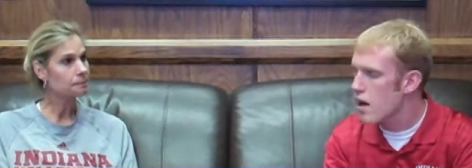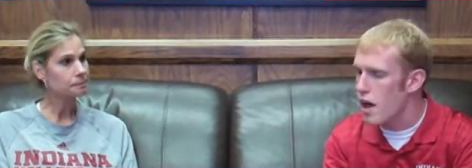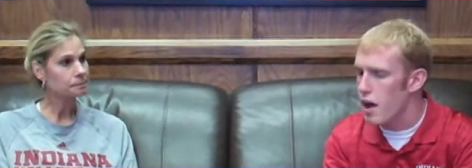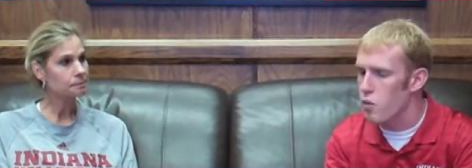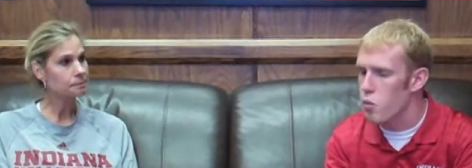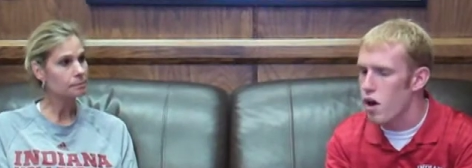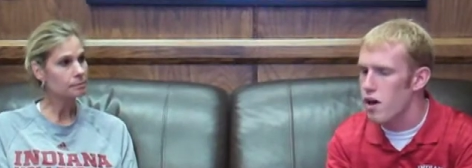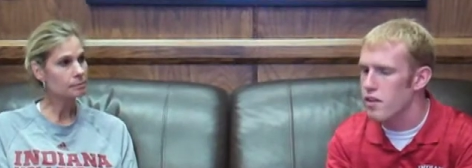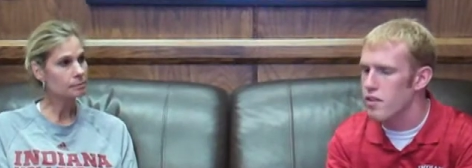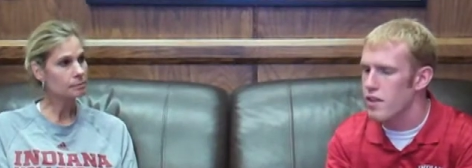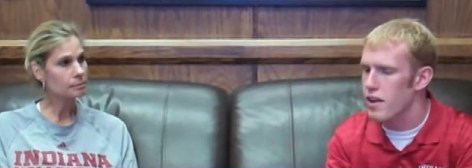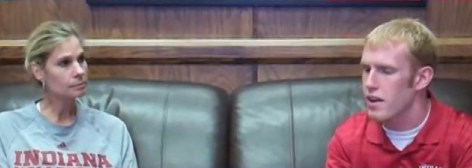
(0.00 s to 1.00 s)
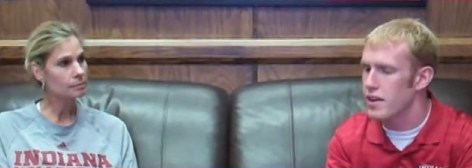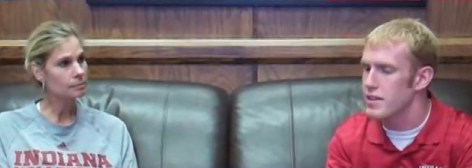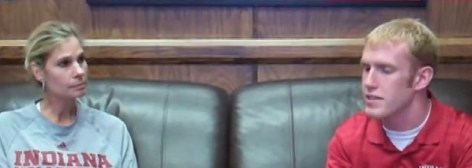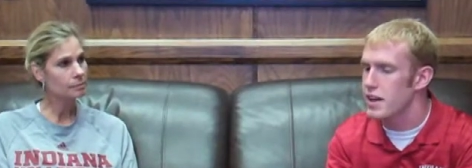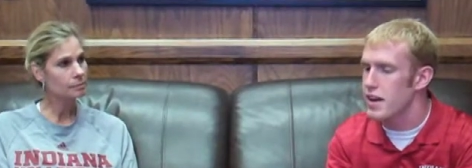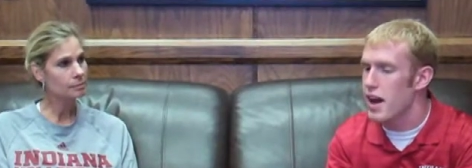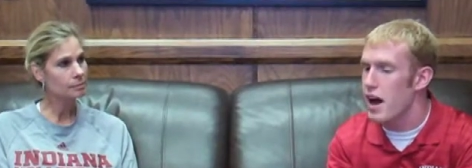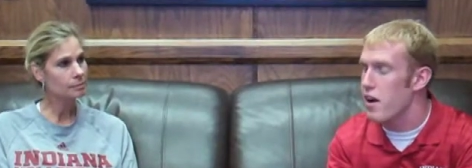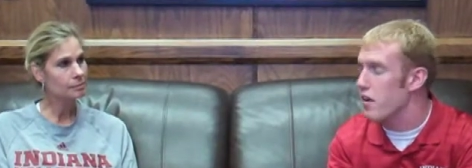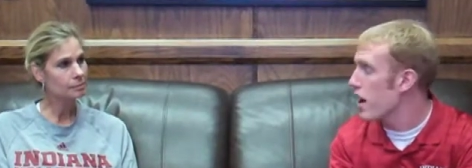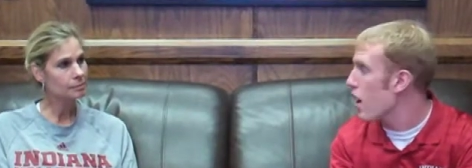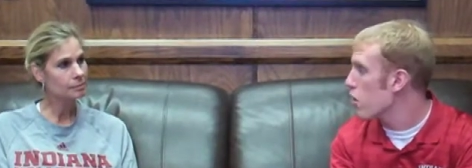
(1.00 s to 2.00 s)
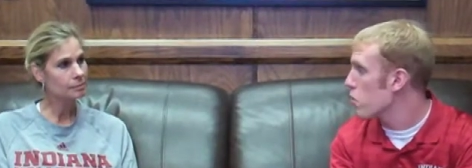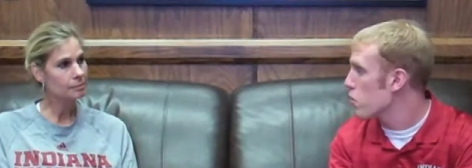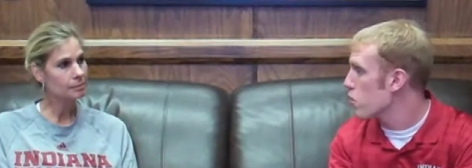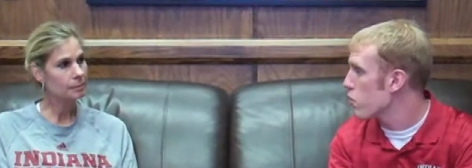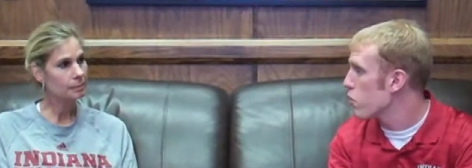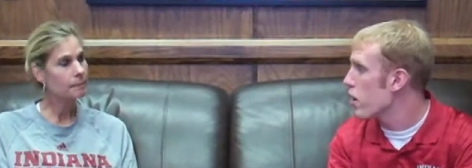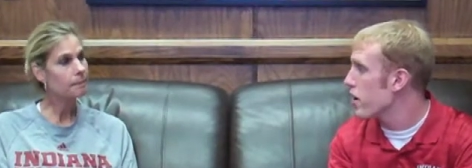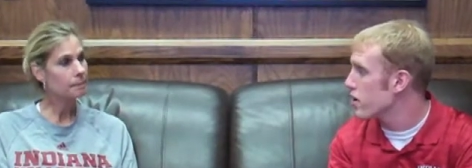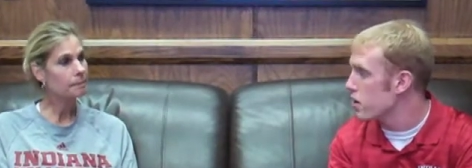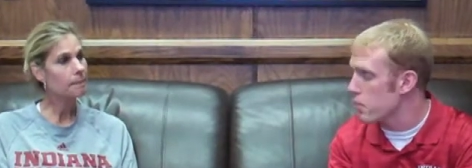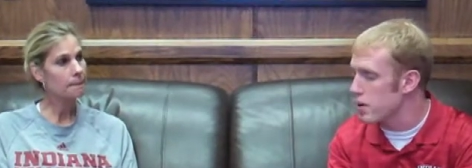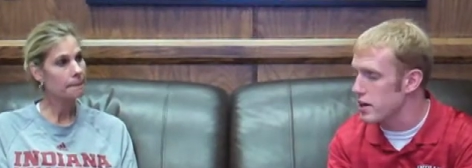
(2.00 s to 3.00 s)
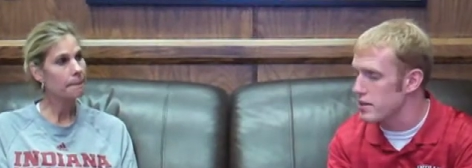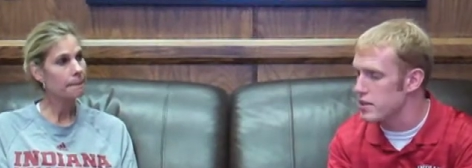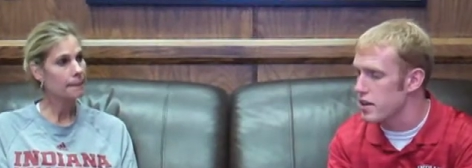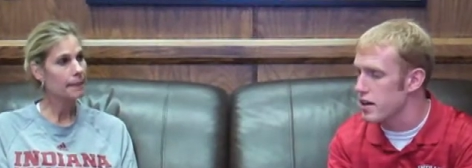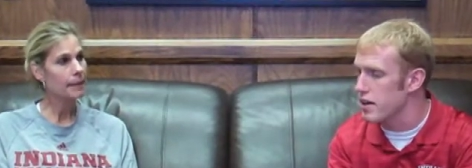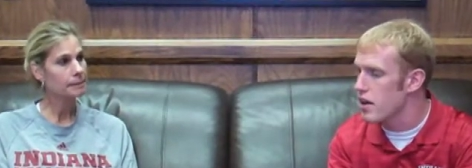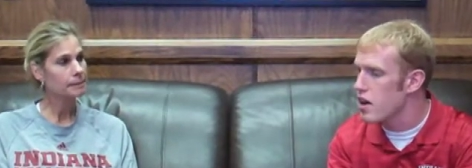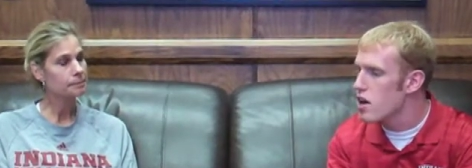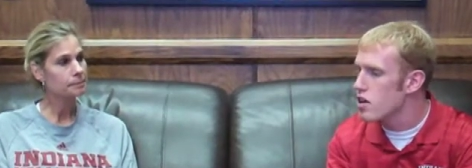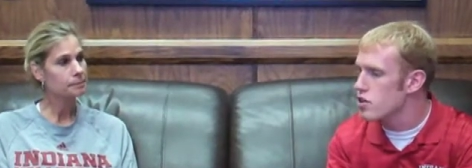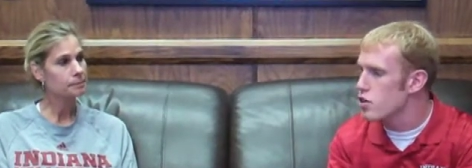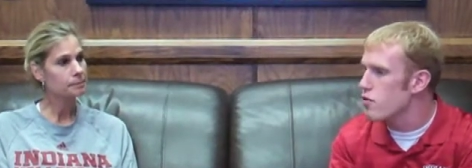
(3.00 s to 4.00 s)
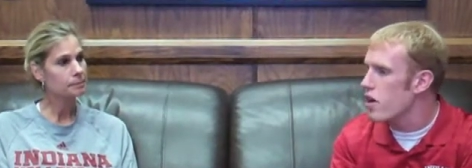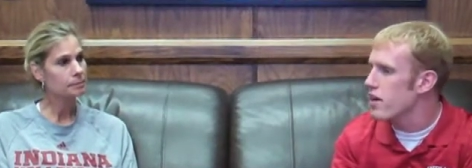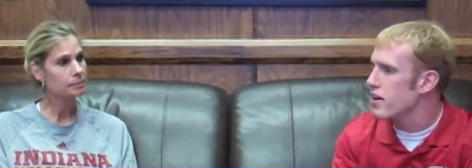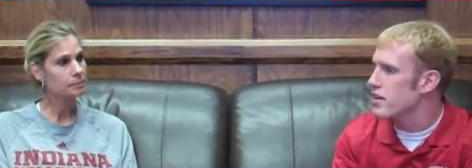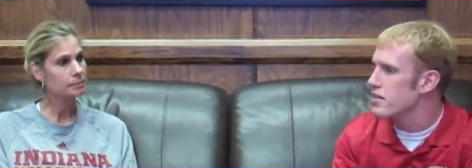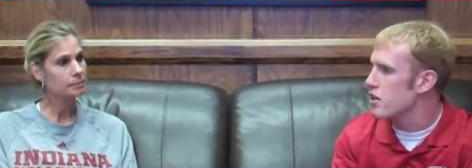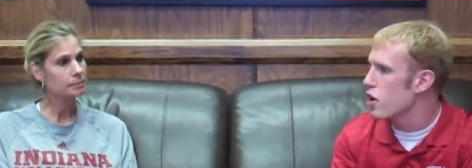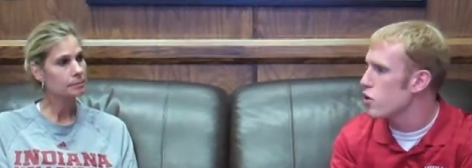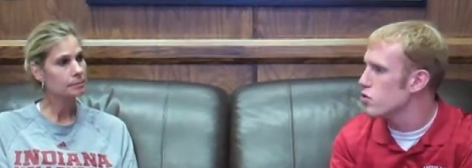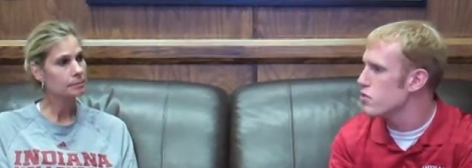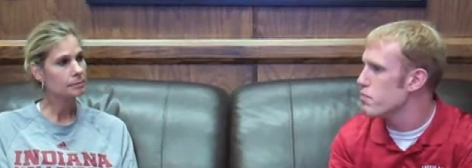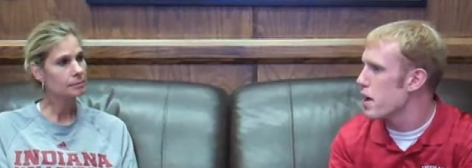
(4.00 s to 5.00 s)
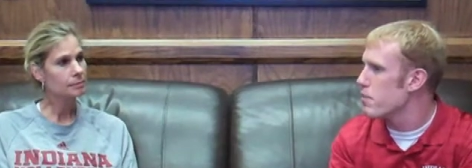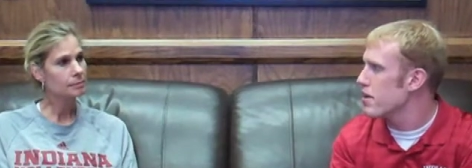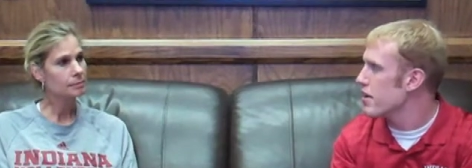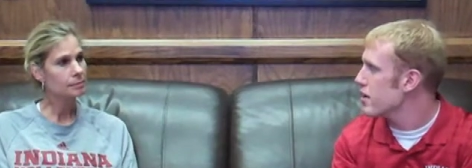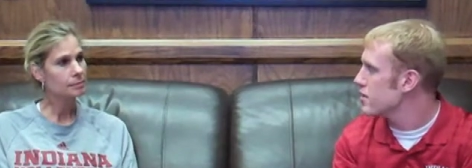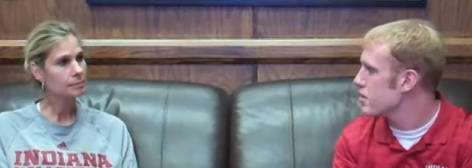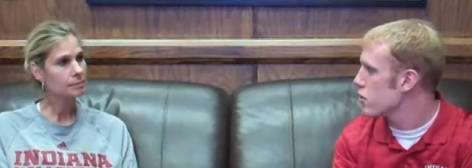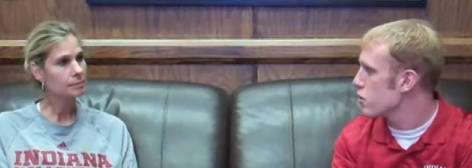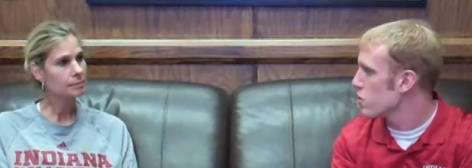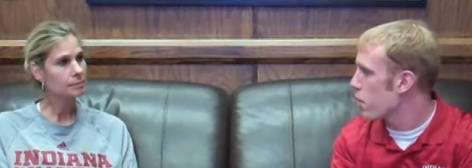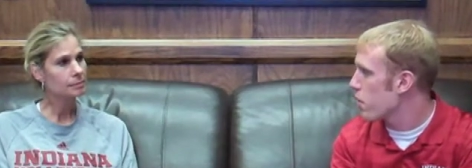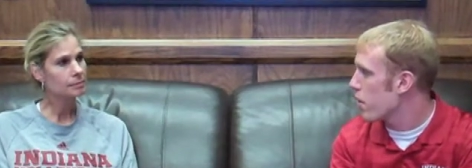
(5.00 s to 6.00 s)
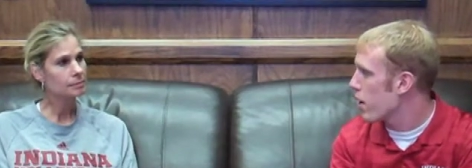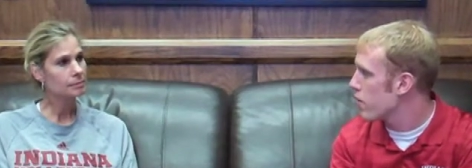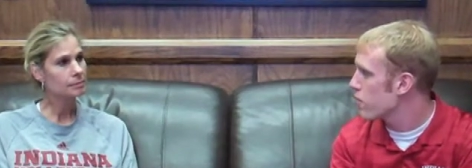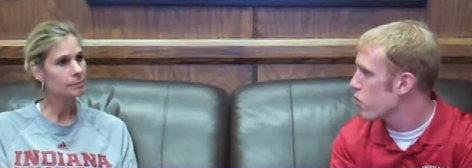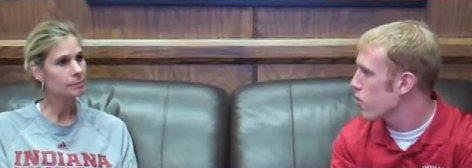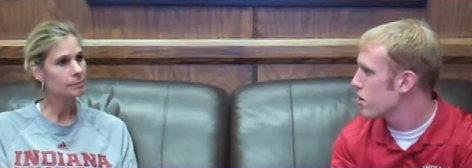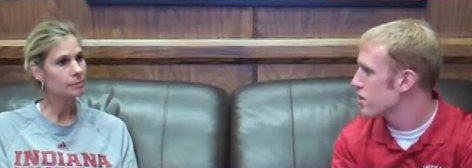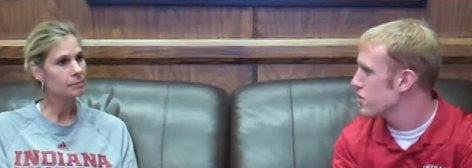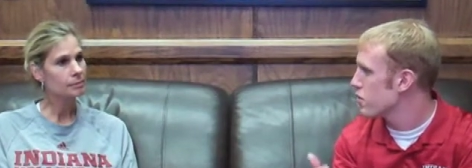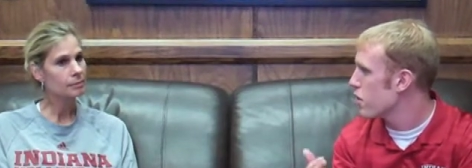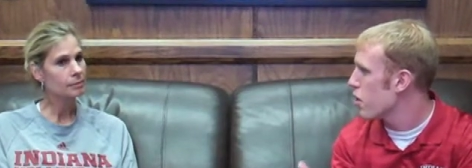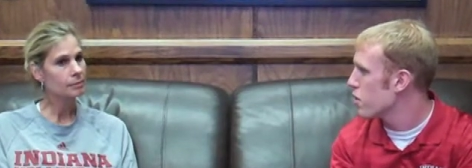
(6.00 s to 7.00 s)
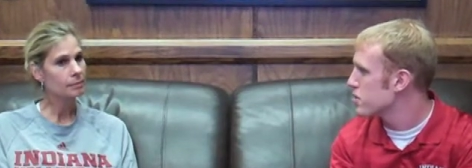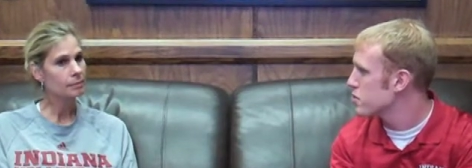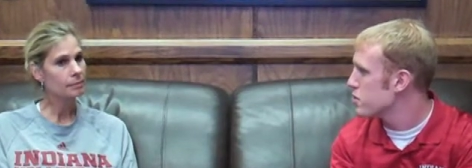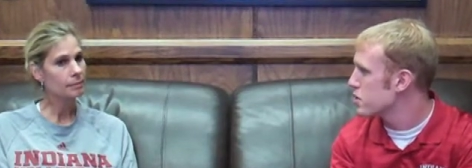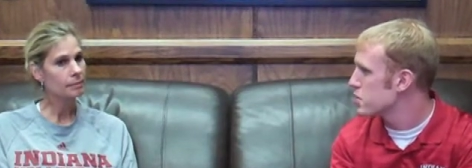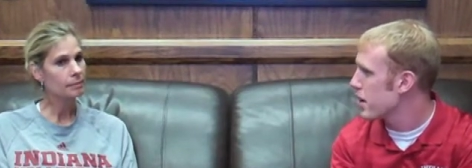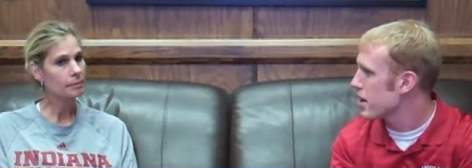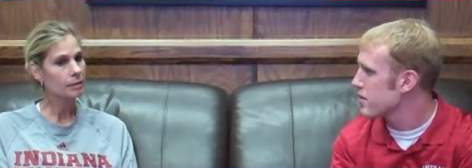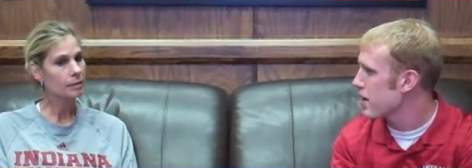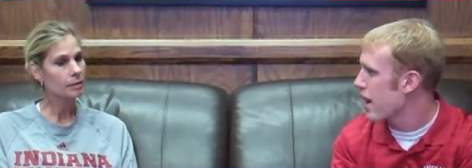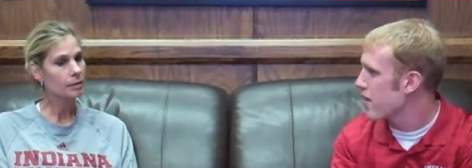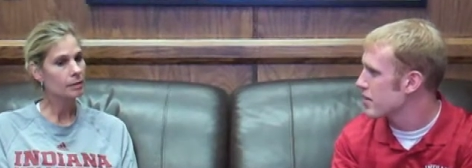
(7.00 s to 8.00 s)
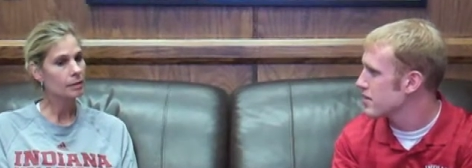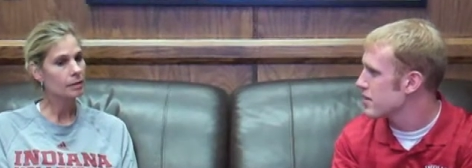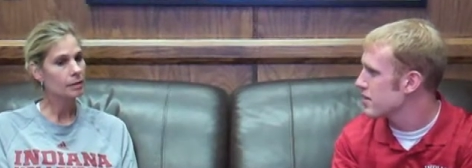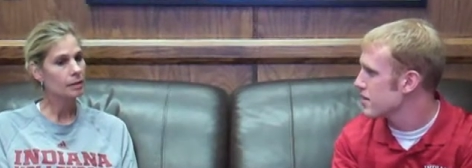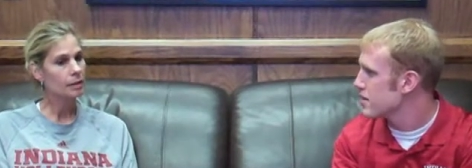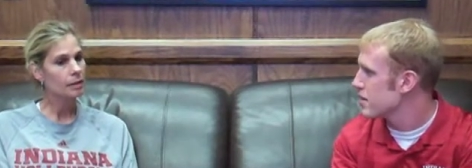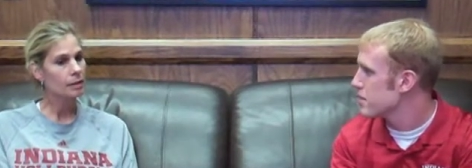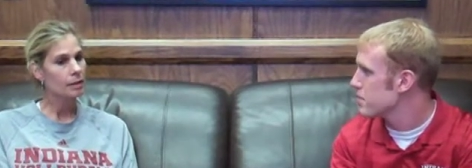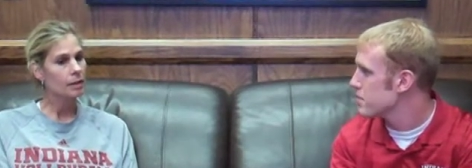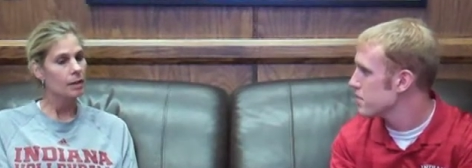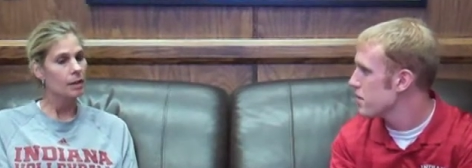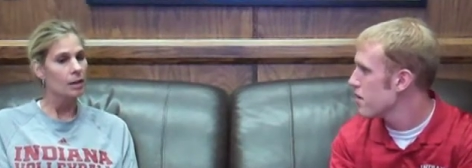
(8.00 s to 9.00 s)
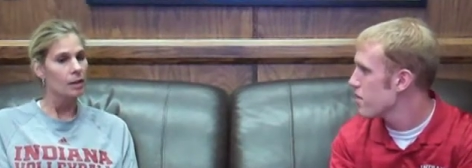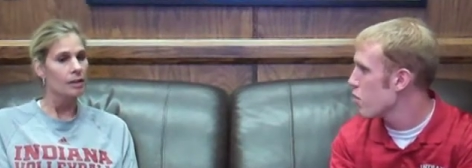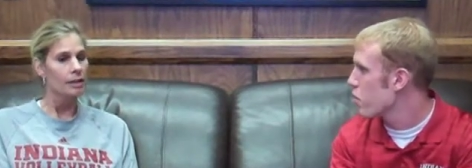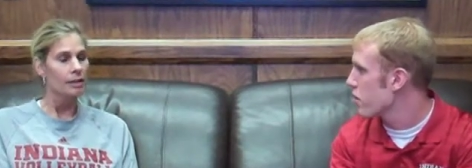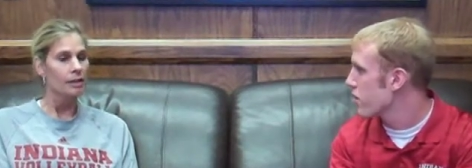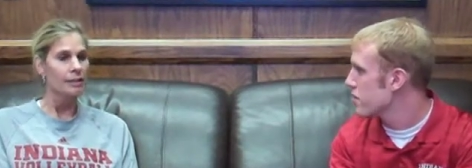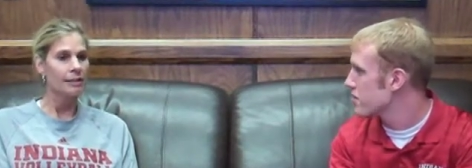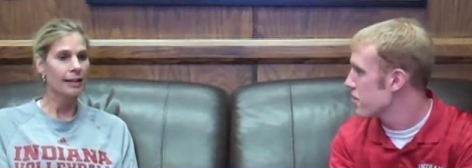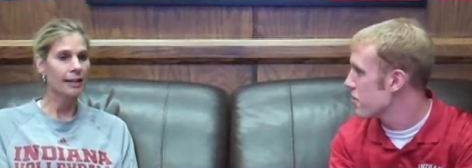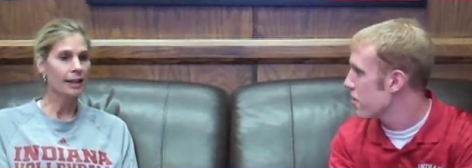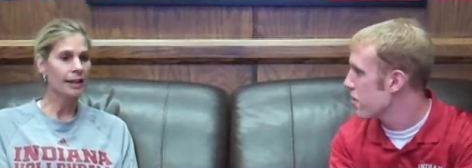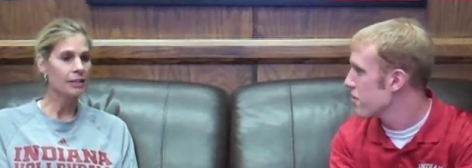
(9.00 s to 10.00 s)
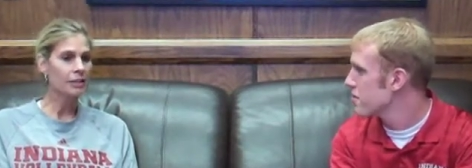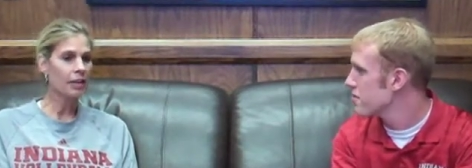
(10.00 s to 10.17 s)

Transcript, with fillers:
Speaker 1: And while it is a higher caliber of play in the Big Ten, do you find it as a coach maybe easier to prepare for because you know what to expect having seen these teams four years. Yeah, you